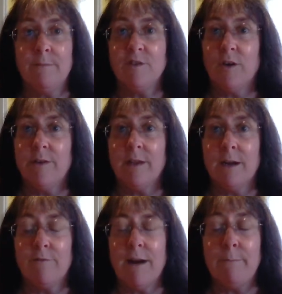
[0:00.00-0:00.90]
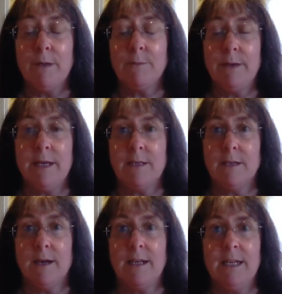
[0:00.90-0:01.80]
I'm sorry that I've rambled a bit.
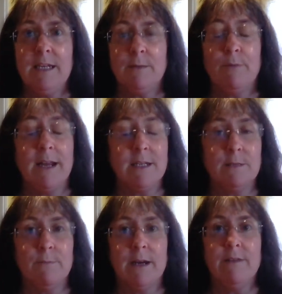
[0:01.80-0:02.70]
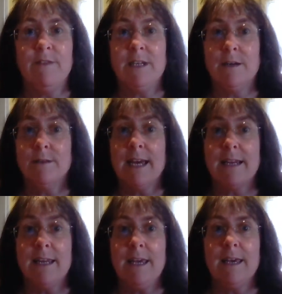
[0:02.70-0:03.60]
I need to practice my video
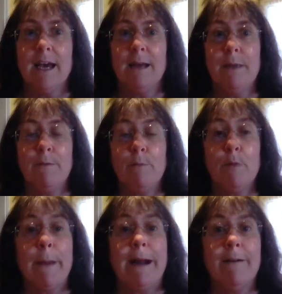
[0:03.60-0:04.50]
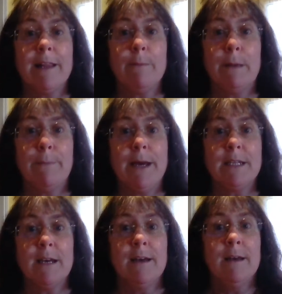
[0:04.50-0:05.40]
technique and need to prepare a little bit
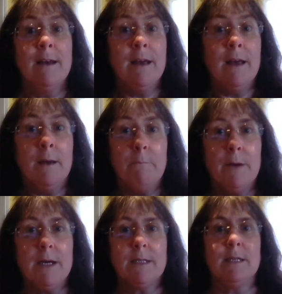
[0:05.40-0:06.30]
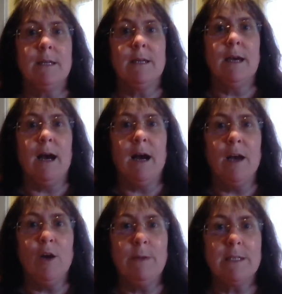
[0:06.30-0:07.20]
better, but
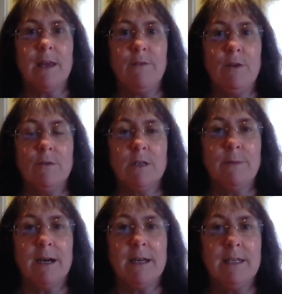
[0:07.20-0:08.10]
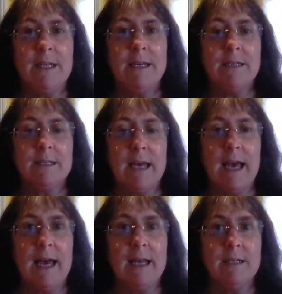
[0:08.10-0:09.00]
I hope it's given you some ideas
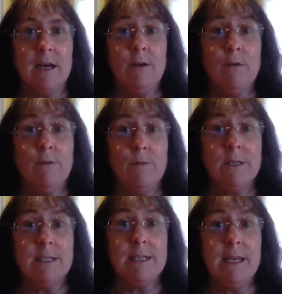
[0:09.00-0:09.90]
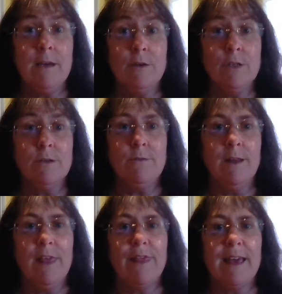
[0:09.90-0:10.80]
and I look forward to seeing you
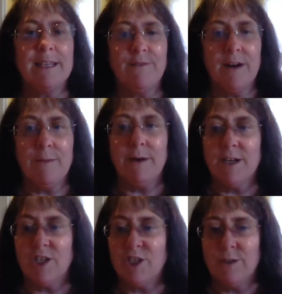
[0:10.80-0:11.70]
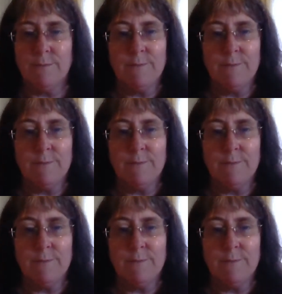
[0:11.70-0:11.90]
soon. Thanks very much.